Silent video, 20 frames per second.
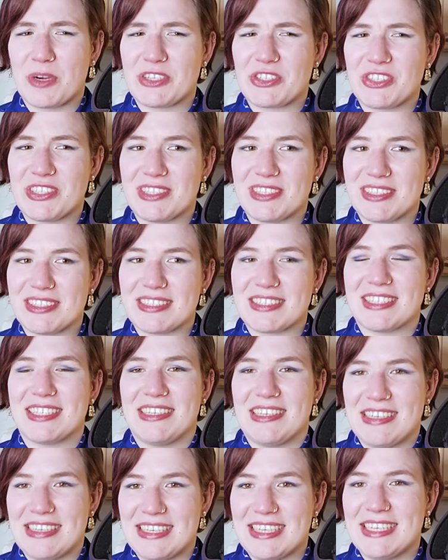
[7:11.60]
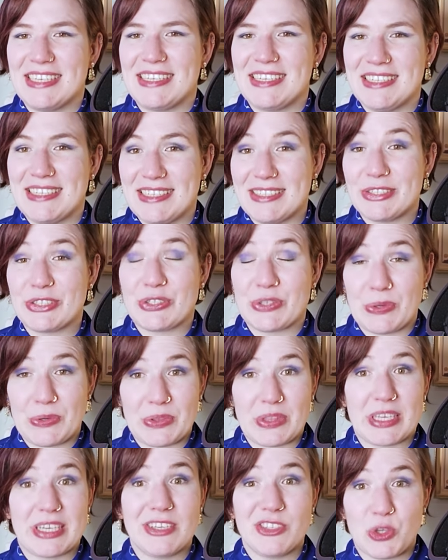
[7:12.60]
Which is
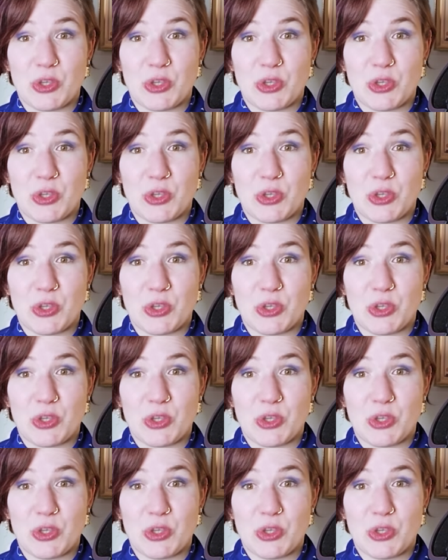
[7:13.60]
certainly a